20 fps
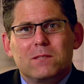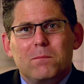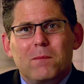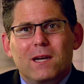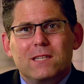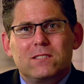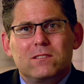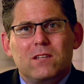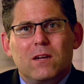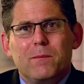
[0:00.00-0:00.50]

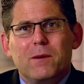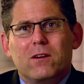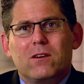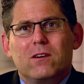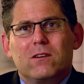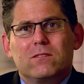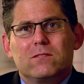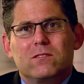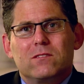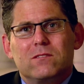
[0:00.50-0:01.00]
my stomach
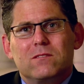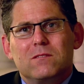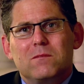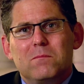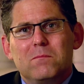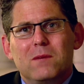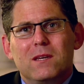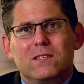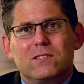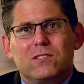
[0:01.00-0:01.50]
hurts.
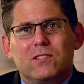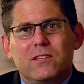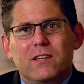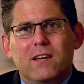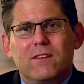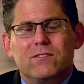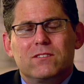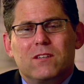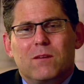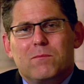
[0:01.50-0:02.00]
Miss, do you
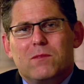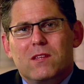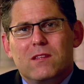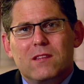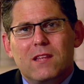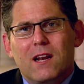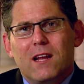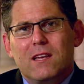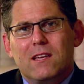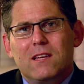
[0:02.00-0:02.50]
have
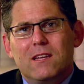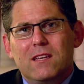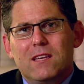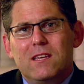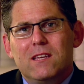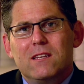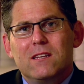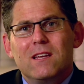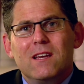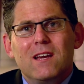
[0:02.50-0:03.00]
something that I can
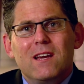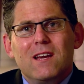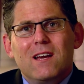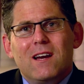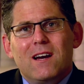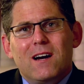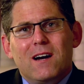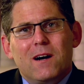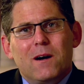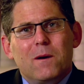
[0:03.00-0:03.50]
eat?
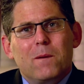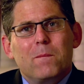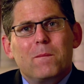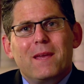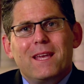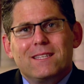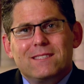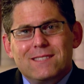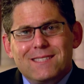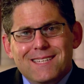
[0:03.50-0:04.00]

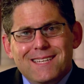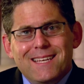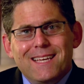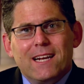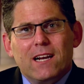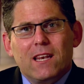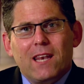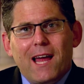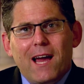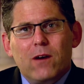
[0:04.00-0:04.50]

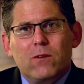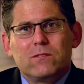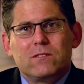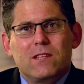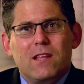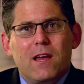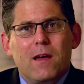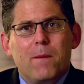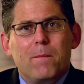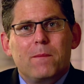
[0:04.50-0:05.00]
It allows
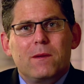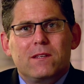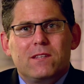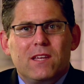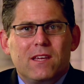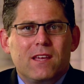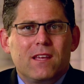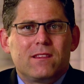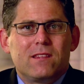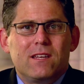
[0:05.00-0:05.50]
them
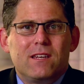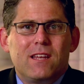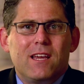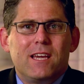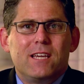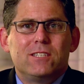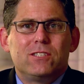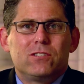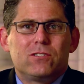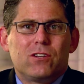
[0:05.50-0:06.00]
to get the
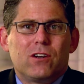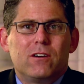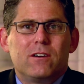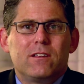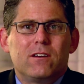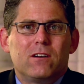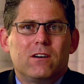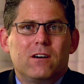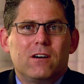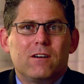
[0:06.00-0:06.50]
day
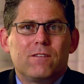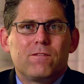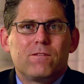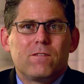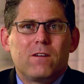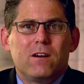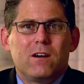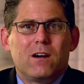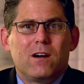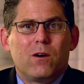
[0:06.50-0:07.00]
started off
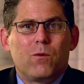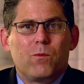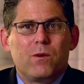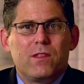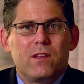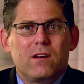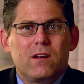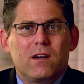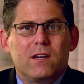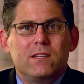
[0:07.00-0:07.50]

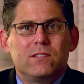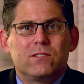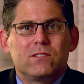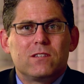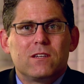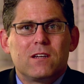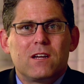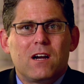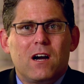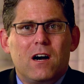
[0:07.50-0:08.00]
with a
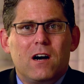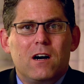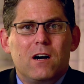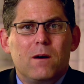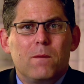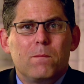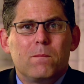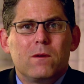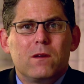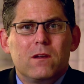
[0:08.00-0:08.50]
nice,
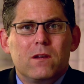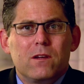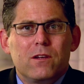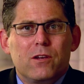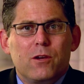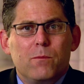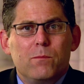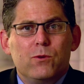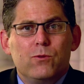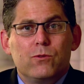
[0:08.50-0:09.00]
calm,
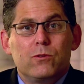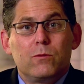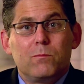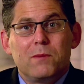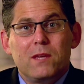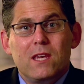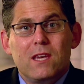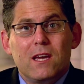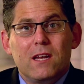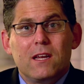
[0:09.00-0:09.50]
communal
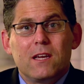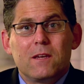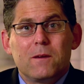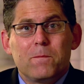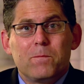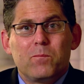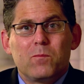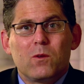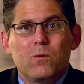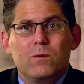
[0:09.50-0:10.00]
beginning,
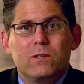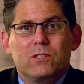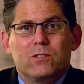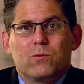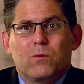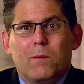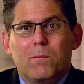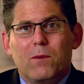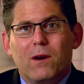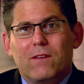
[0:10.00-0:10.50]
which
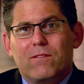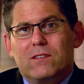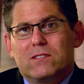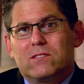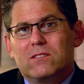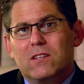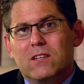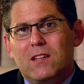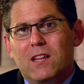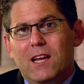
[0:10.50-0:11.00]
is what
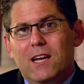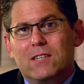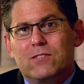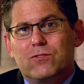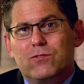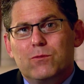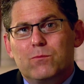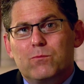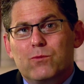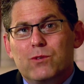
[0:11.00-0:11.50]
breakfast in the
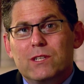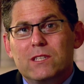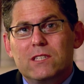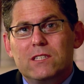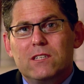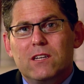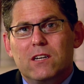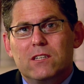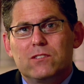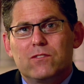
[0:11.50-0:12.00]
classroom
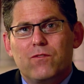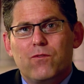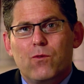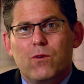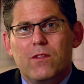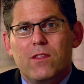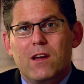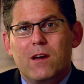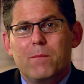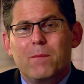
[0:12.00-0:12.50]
really does
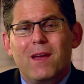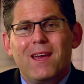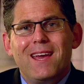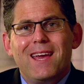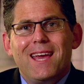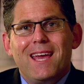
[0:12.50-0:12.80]
for them.